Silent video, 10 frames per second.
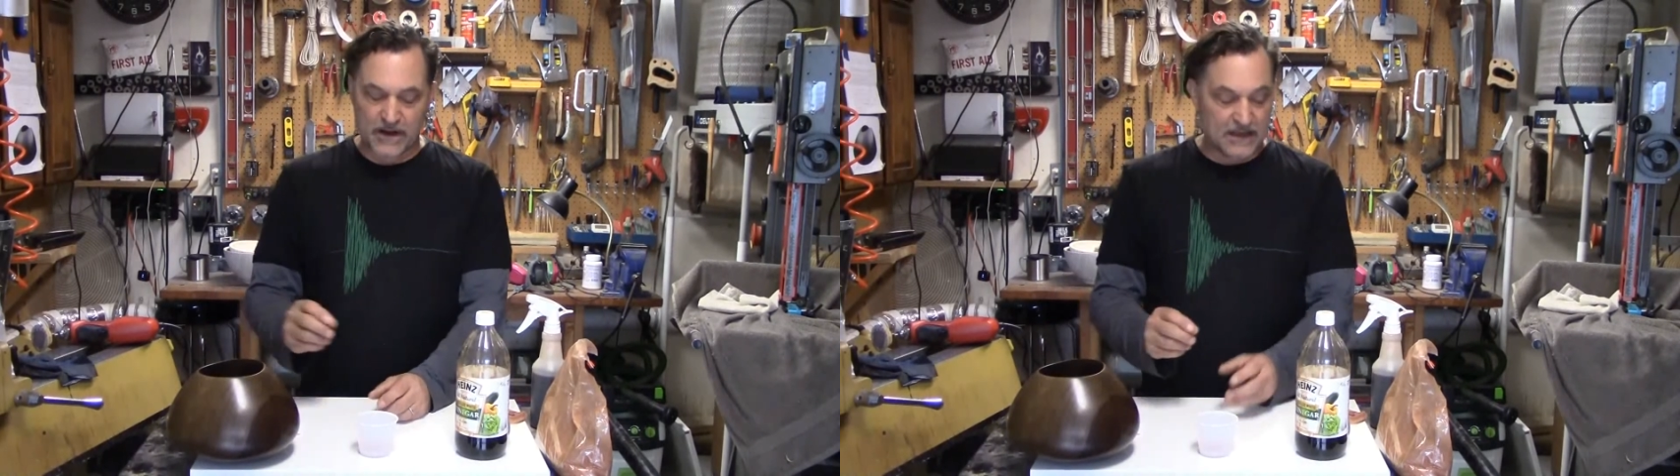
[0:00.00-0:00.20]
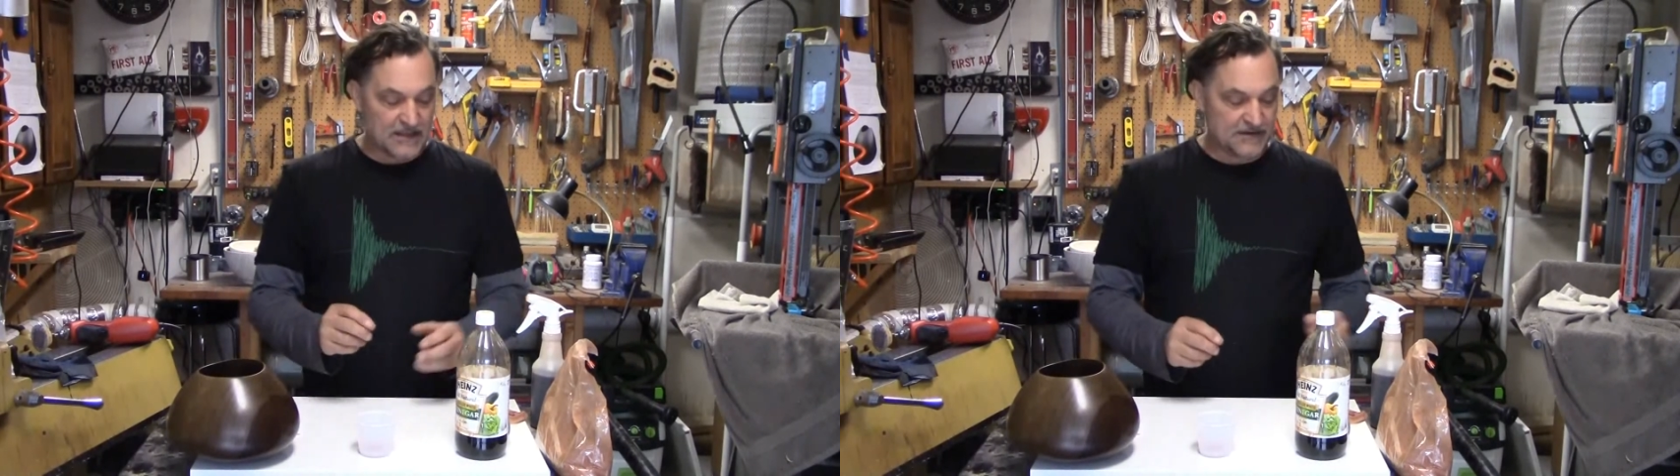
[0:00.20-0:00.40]

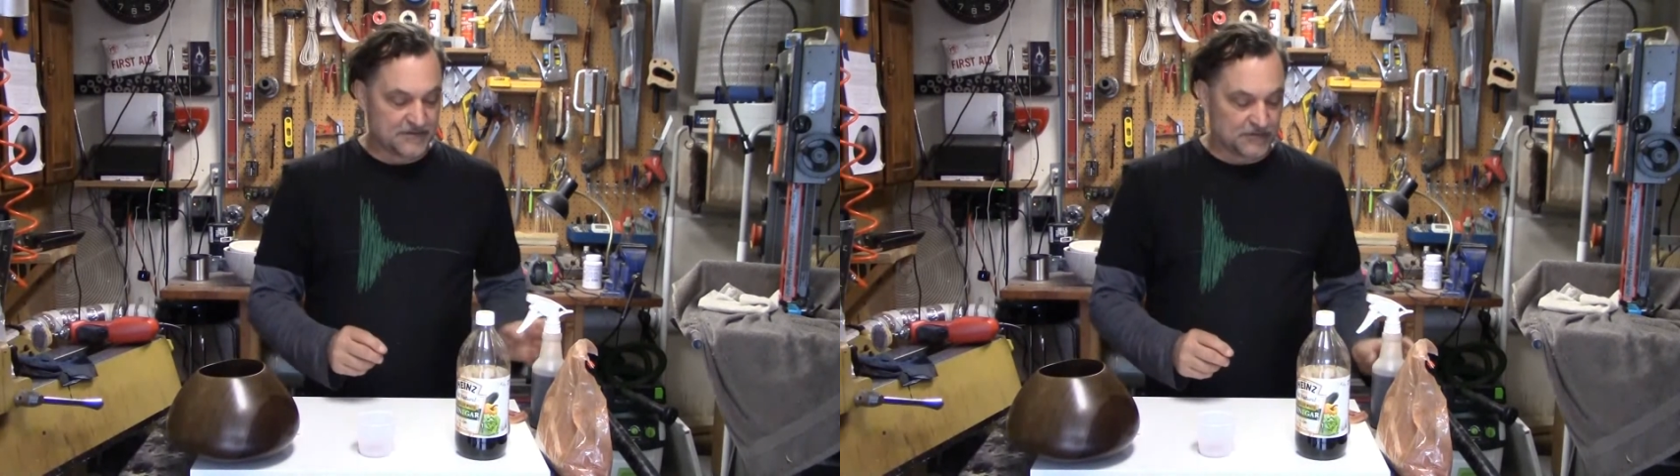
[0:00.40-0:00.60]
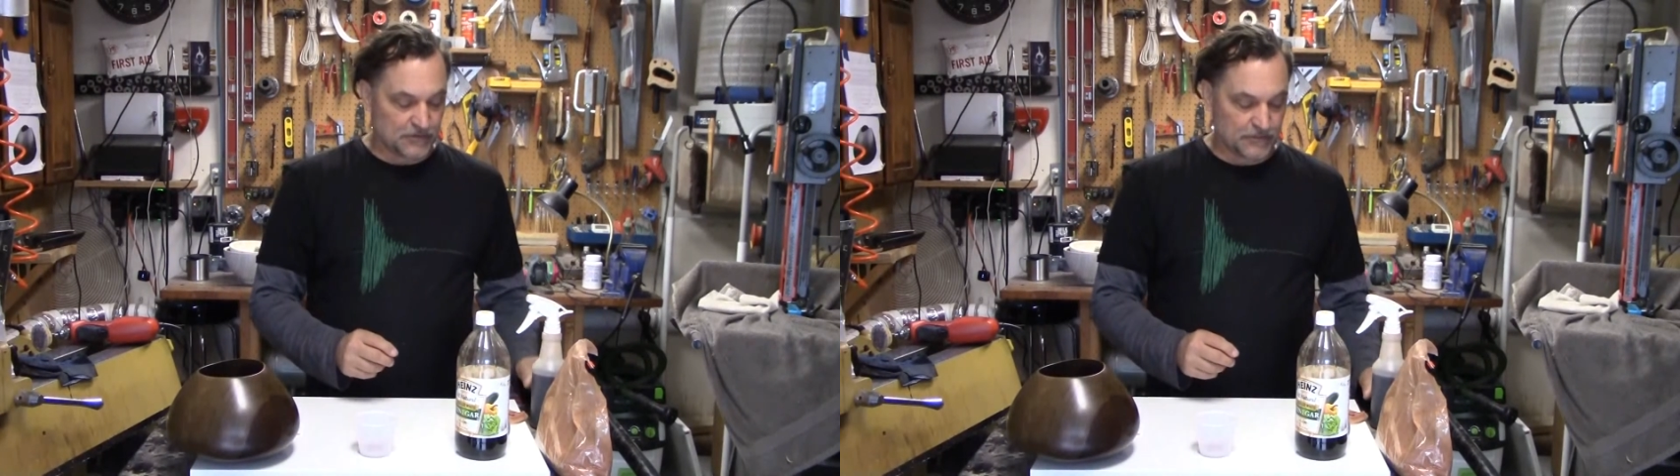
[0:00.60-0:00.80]
I like
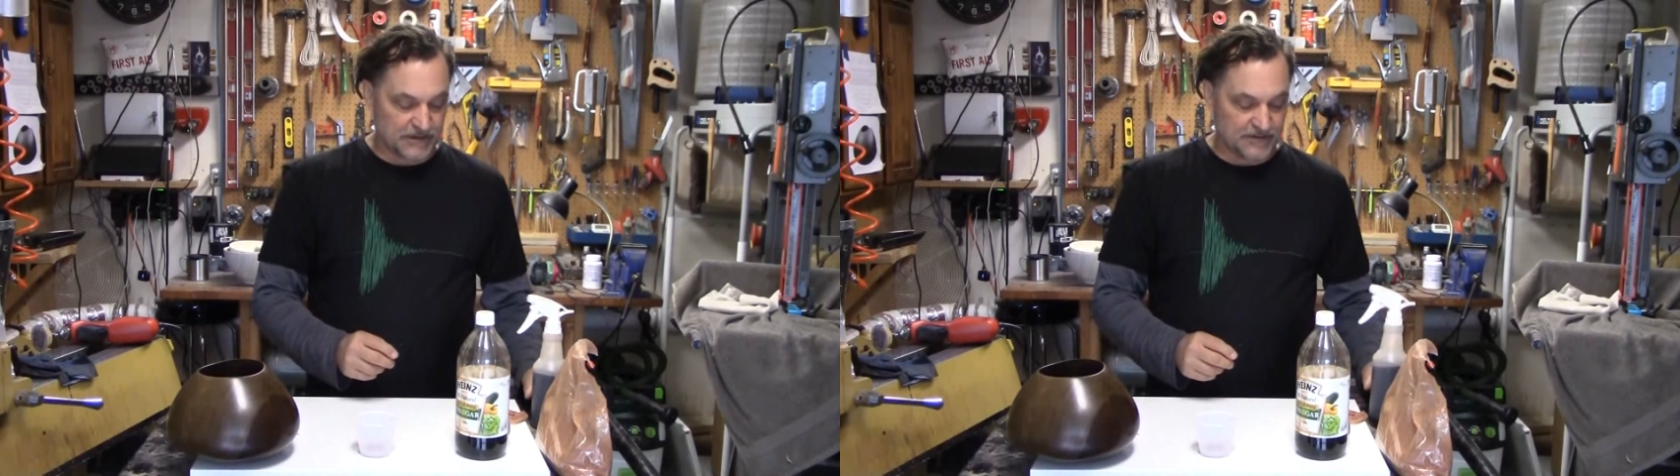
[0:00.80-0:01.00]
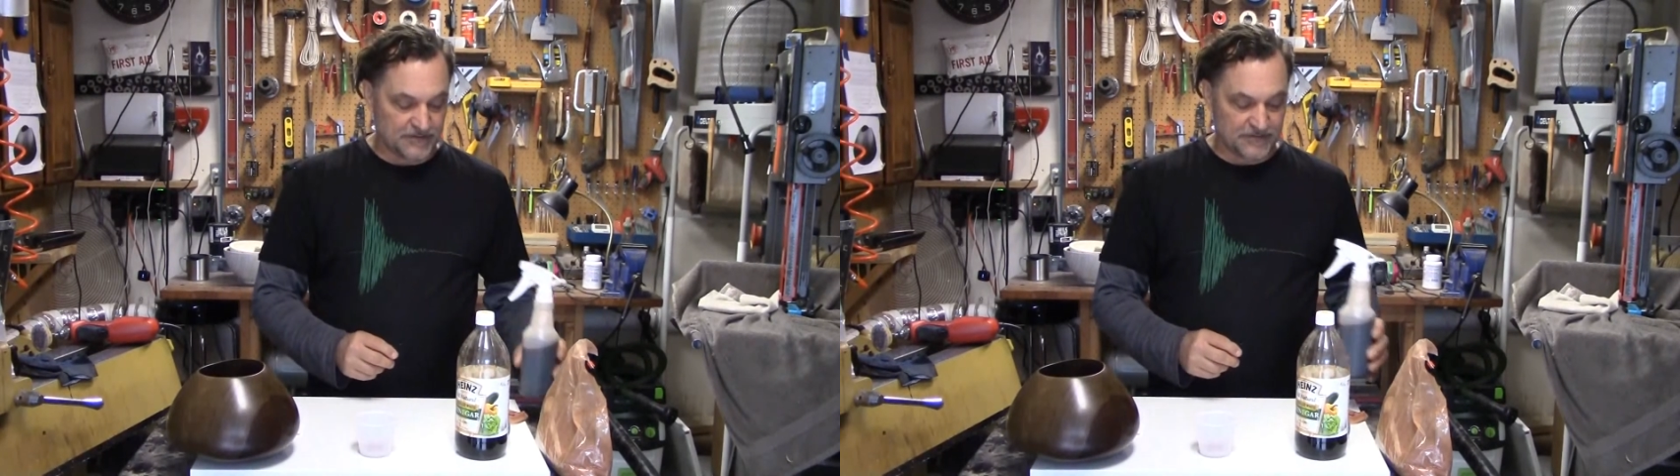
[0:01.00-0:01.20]
to do
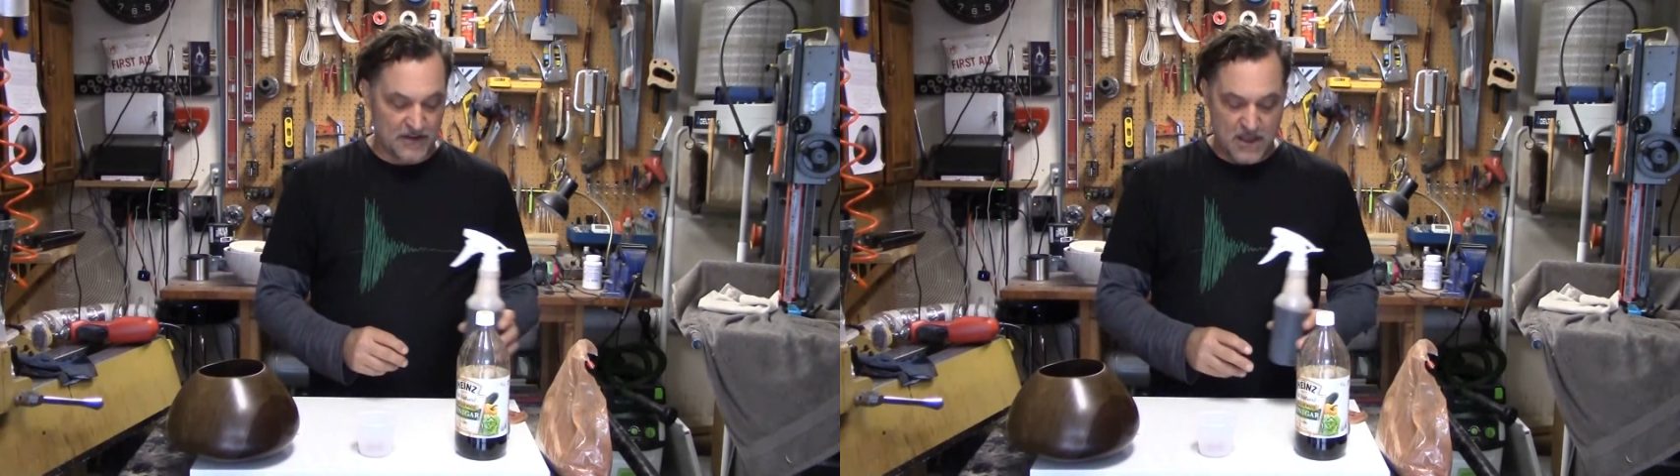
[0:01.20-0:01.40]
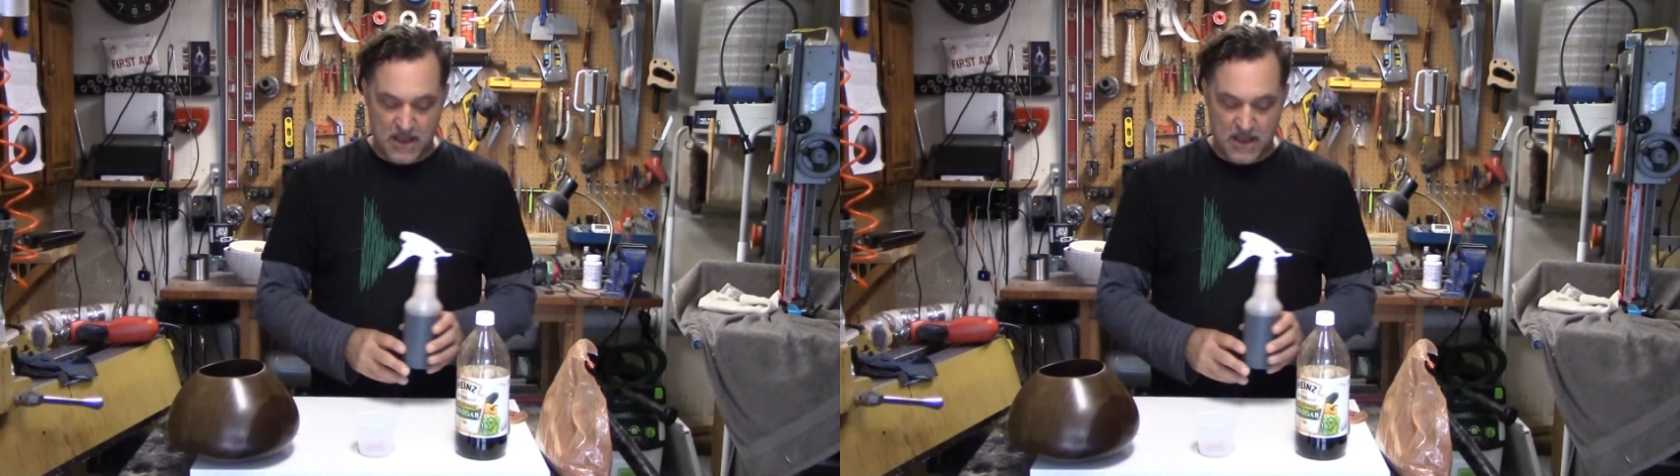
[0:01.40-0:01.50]
is